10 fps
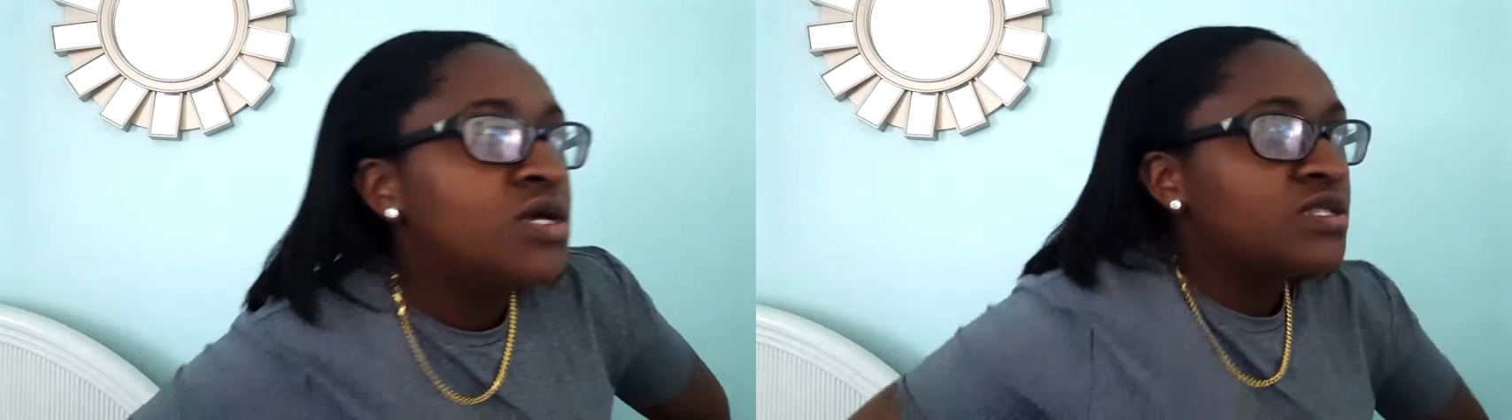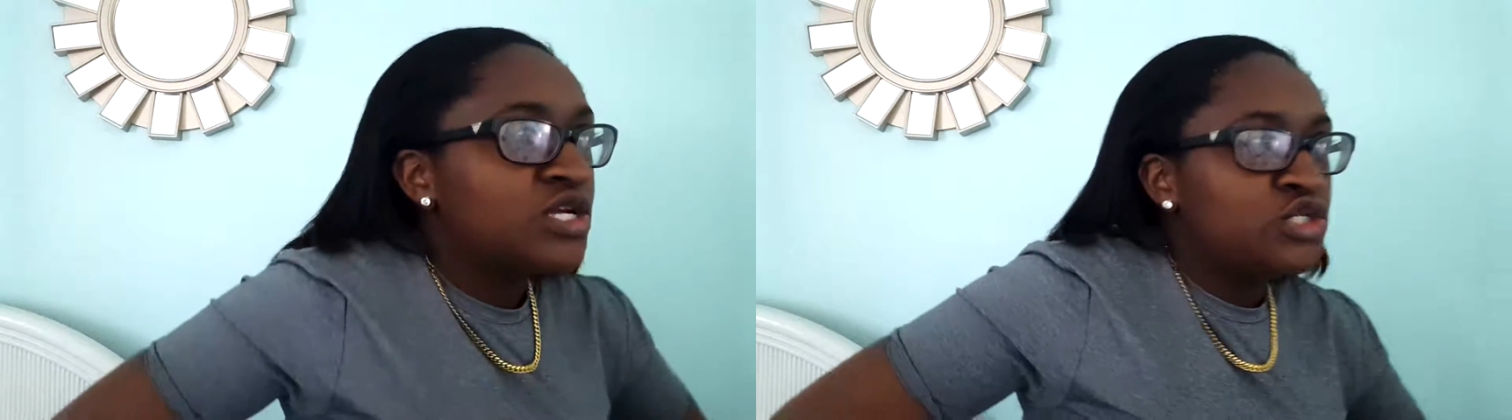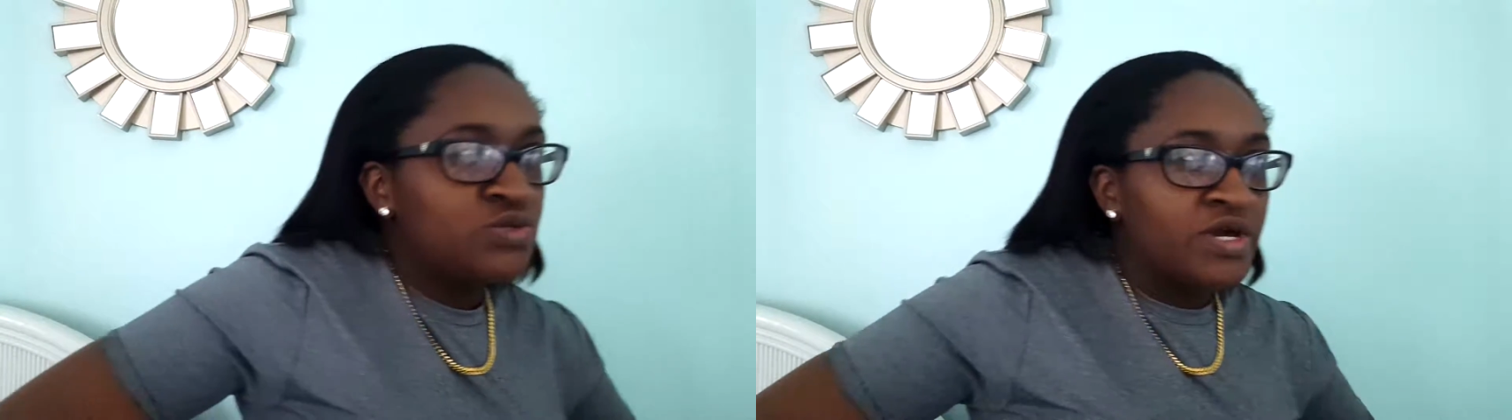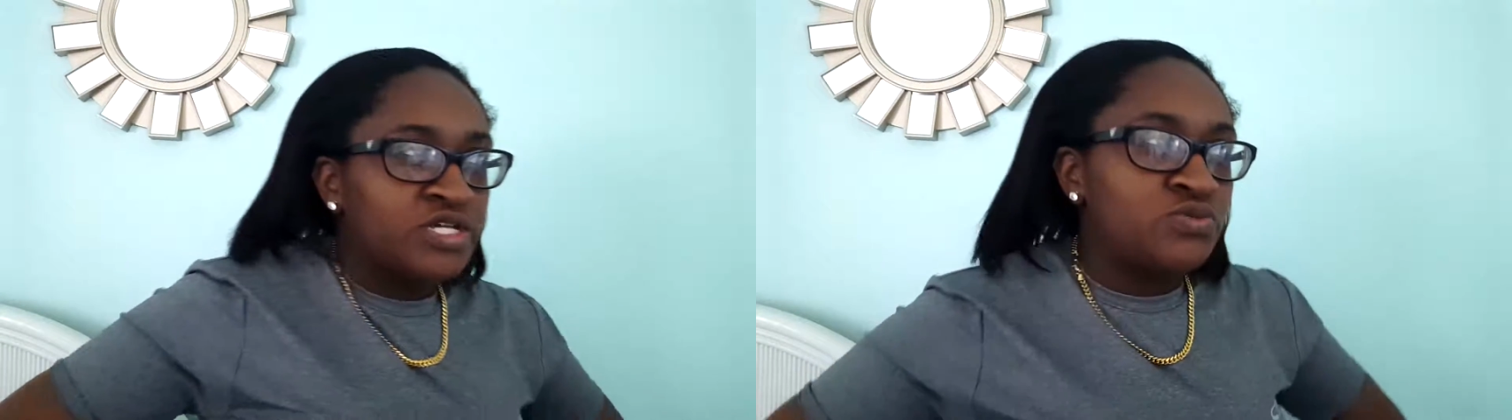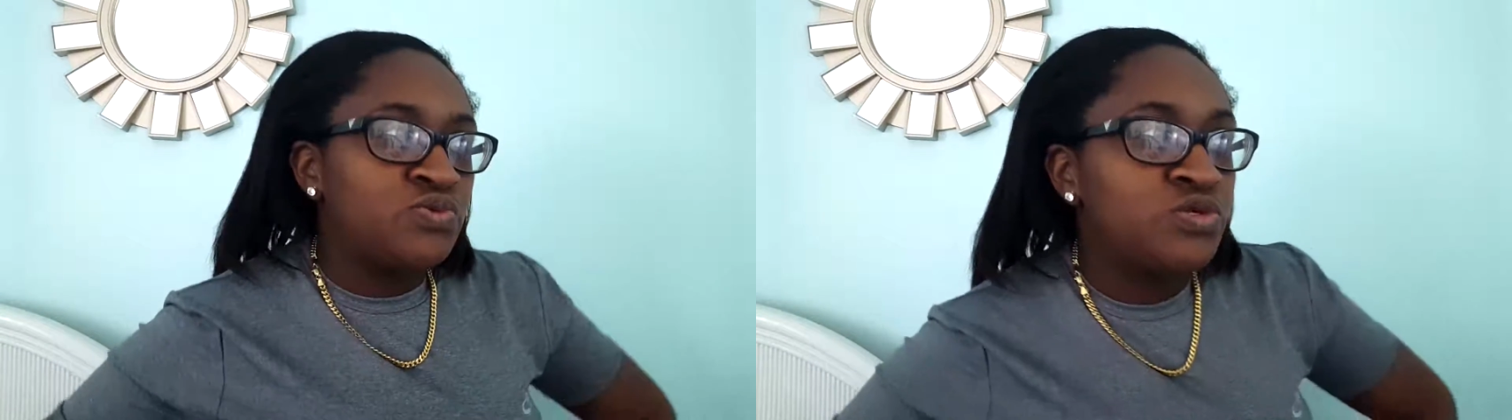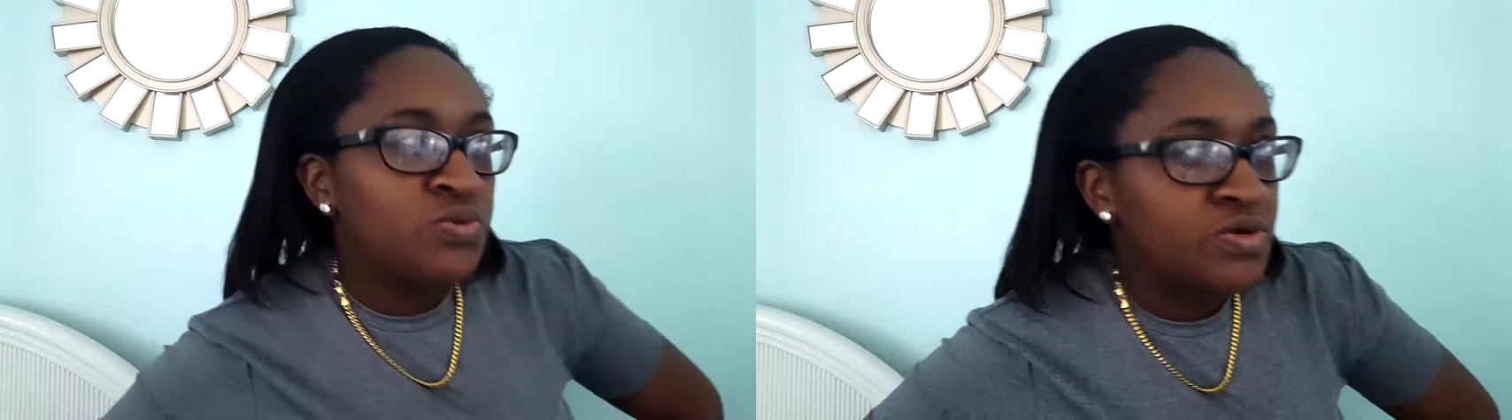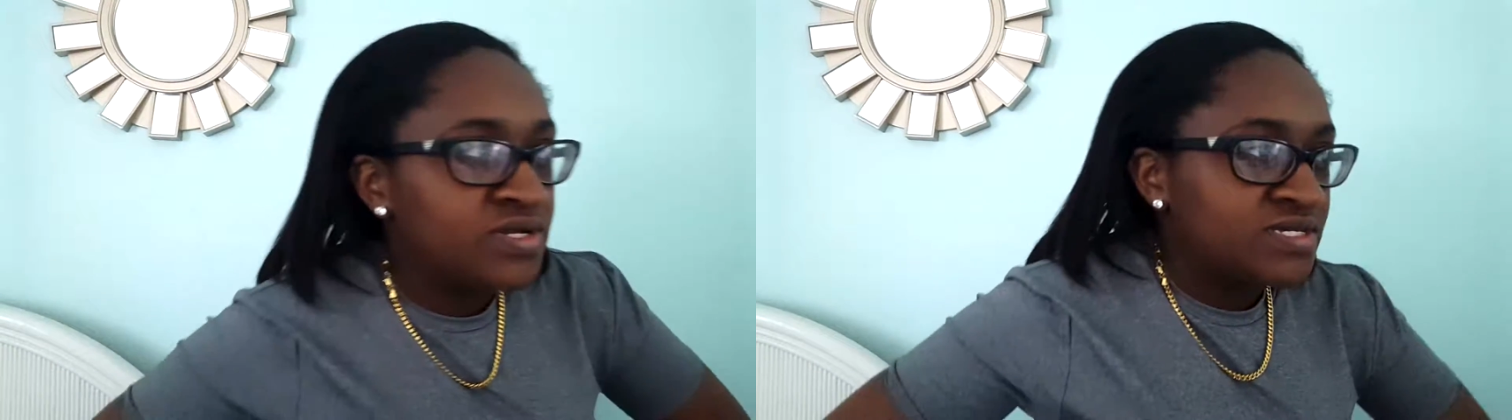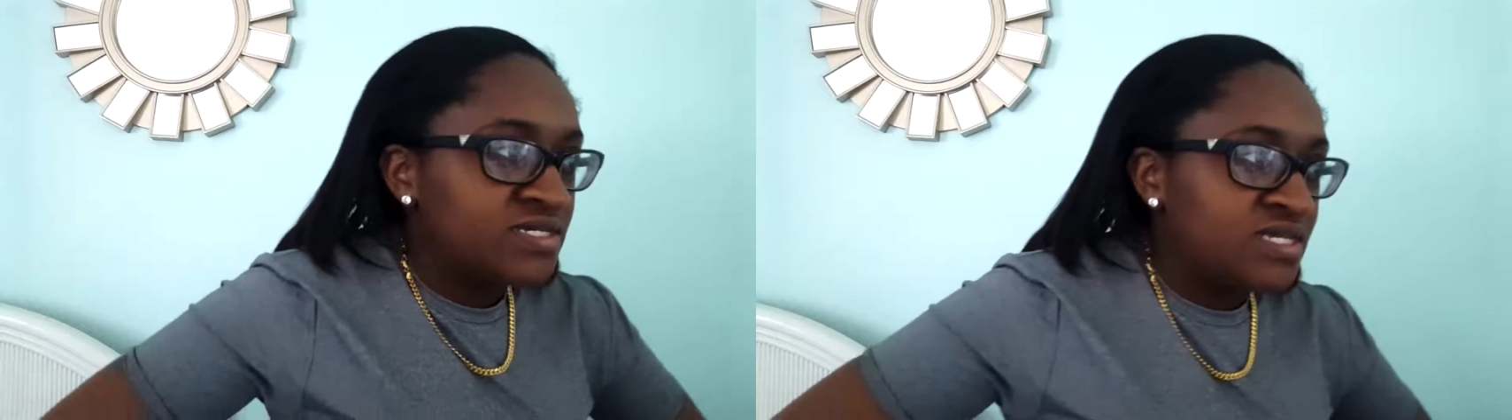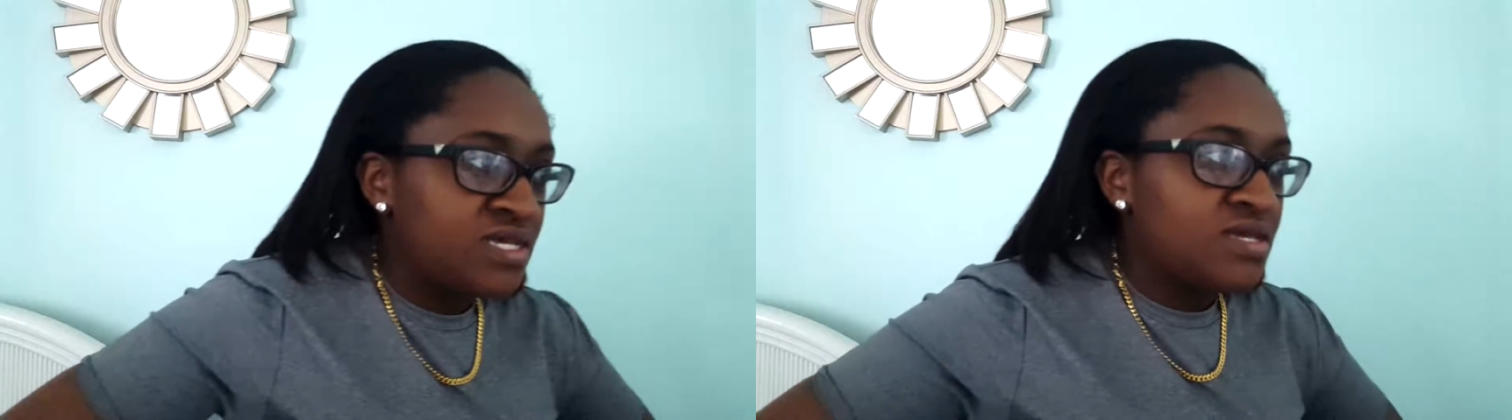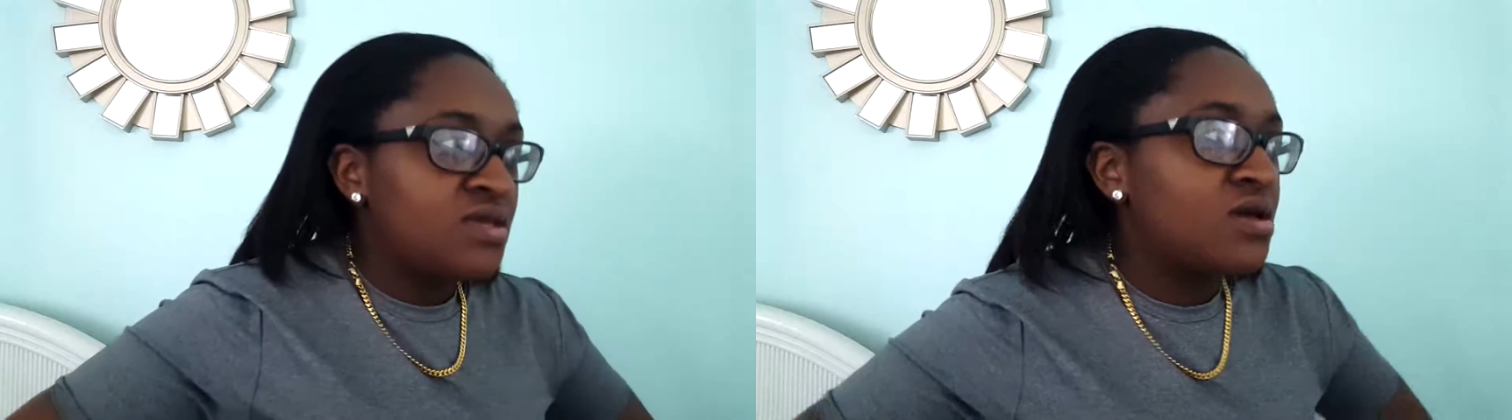that you guys really want to
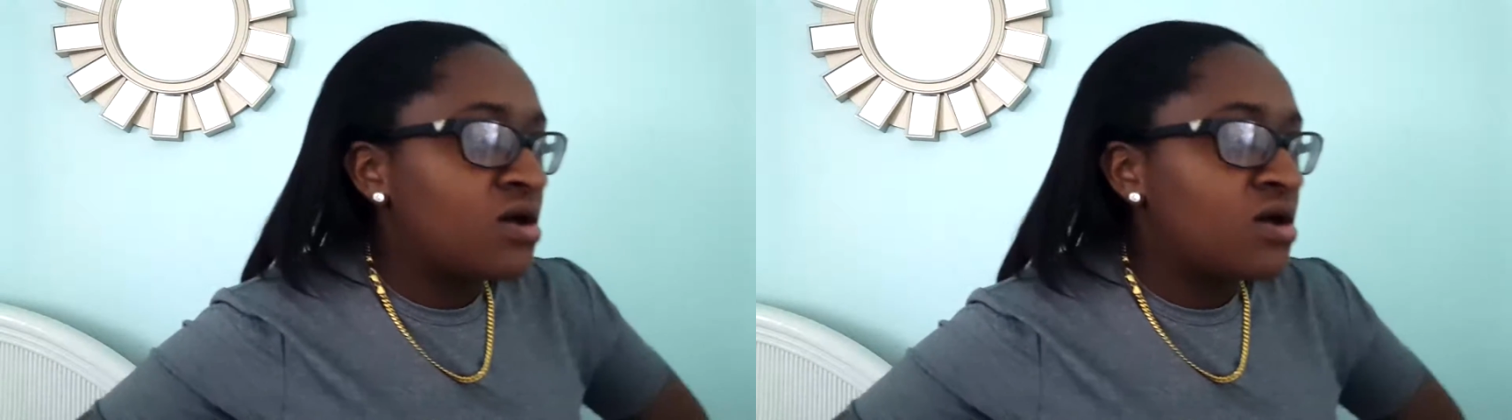see.